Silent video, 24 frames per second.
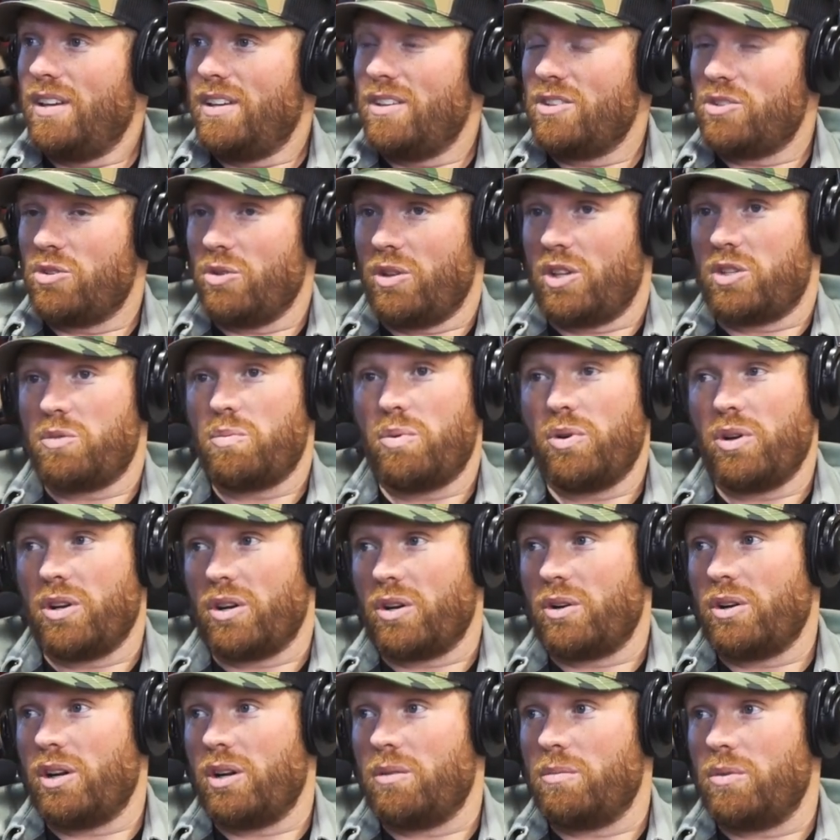So that's pretty
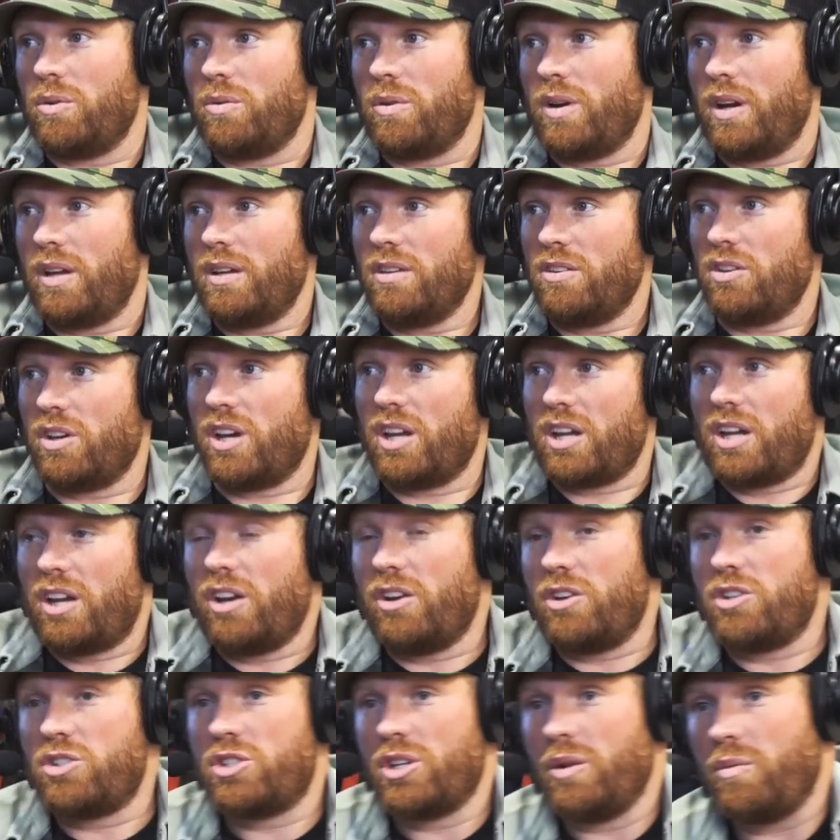incredible, right? You got to mm-hmm.
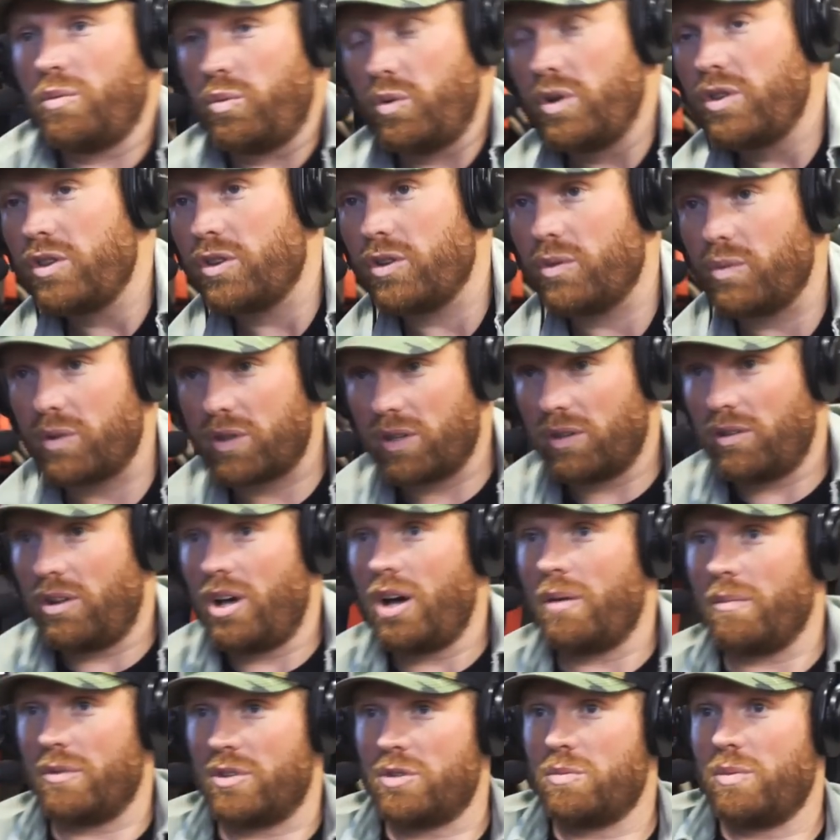carry some with you with the
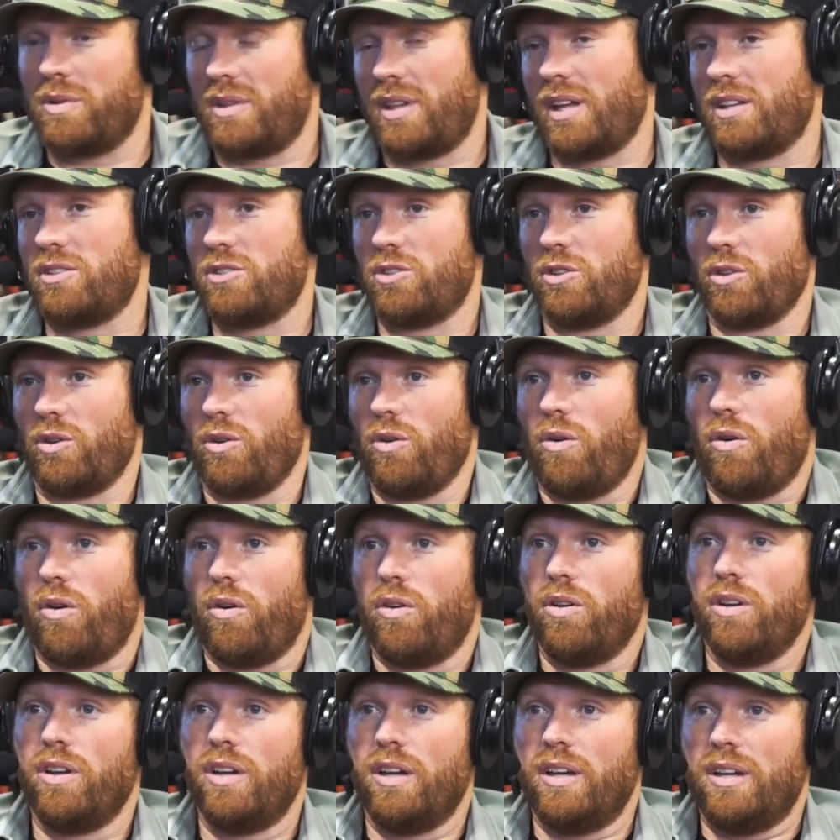llamas, but that's the goal.
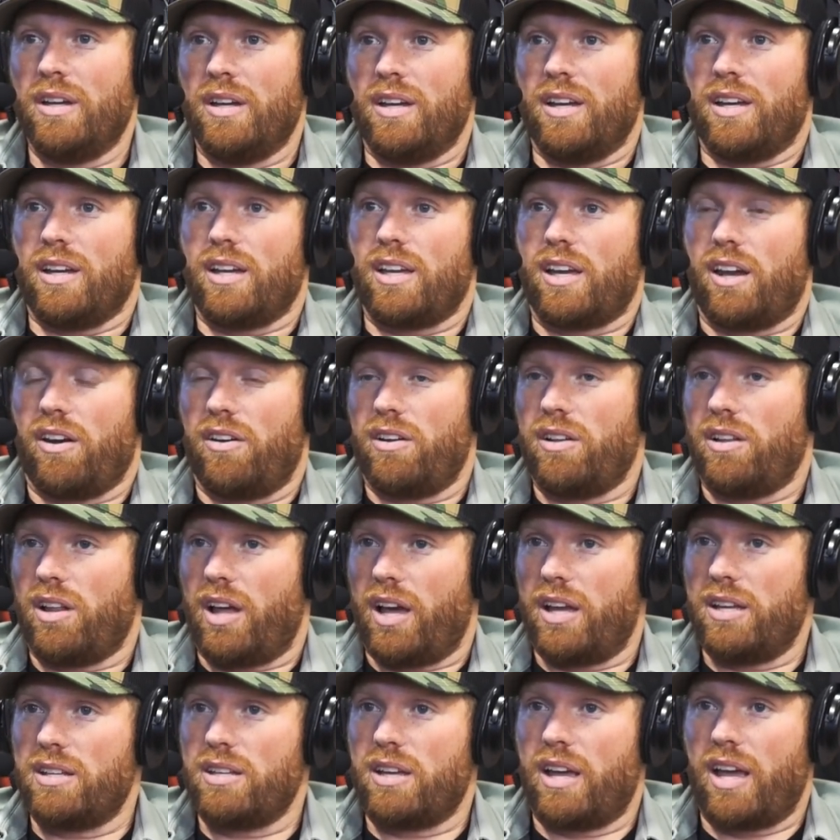Yep. Carry
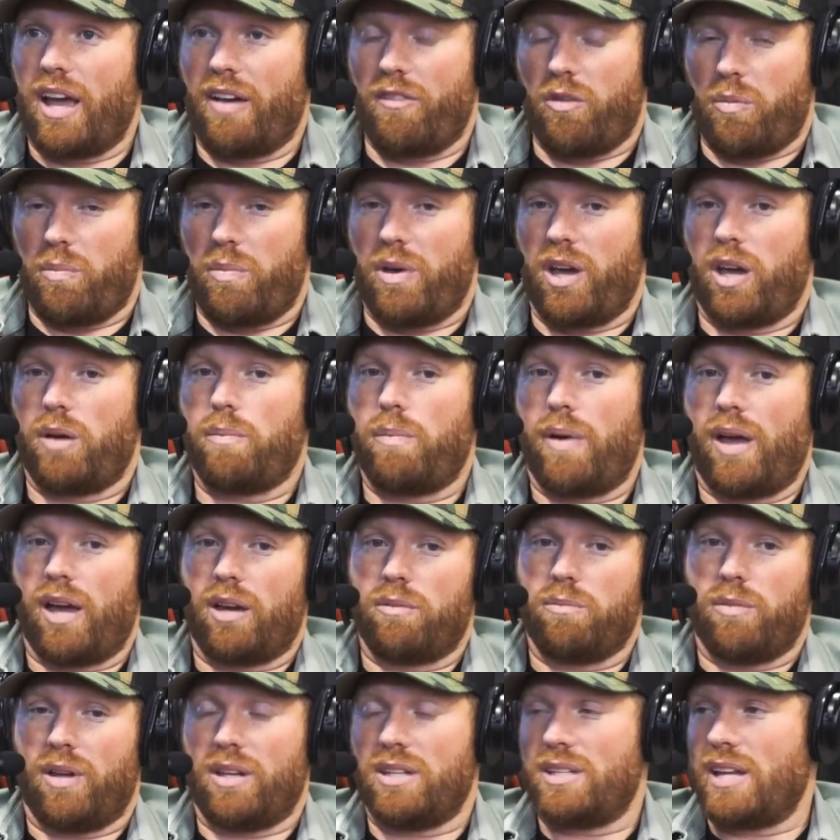light, have a backpack
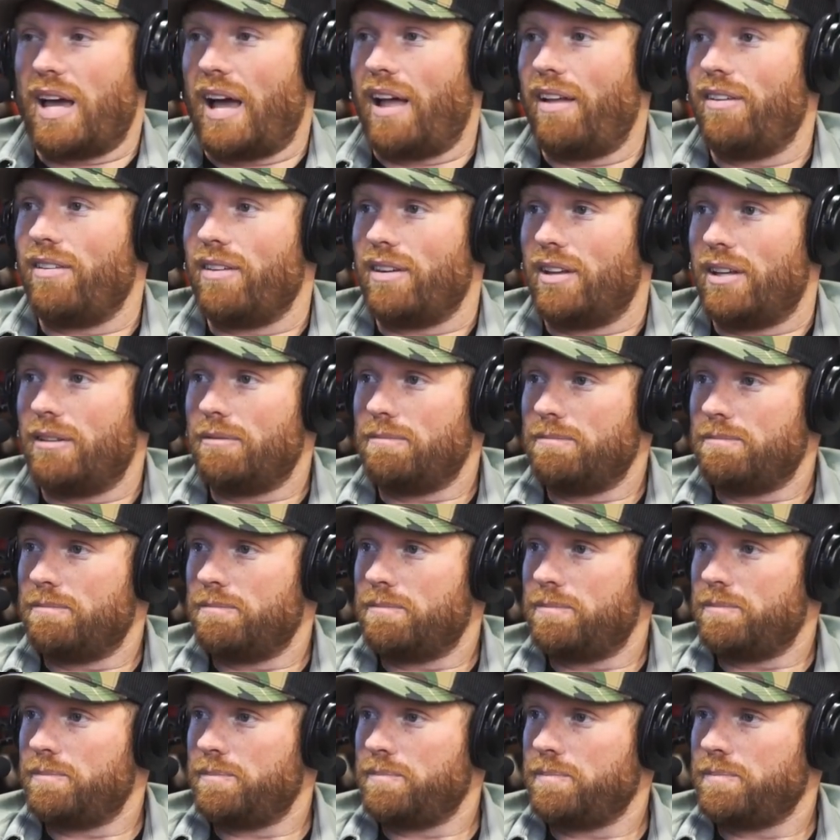mentality.
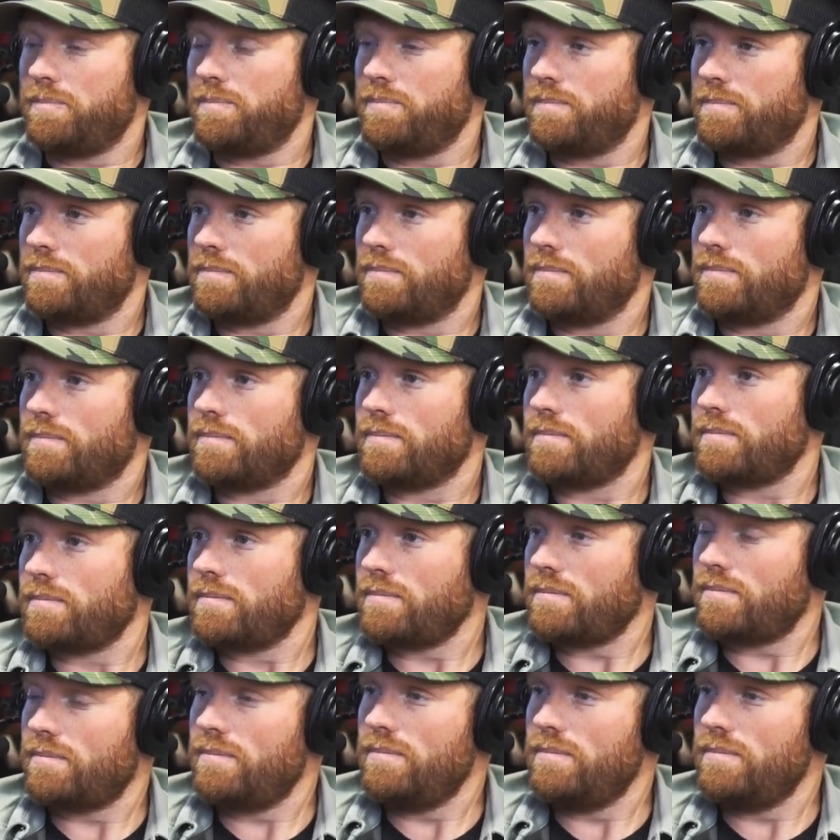And so what you're saying,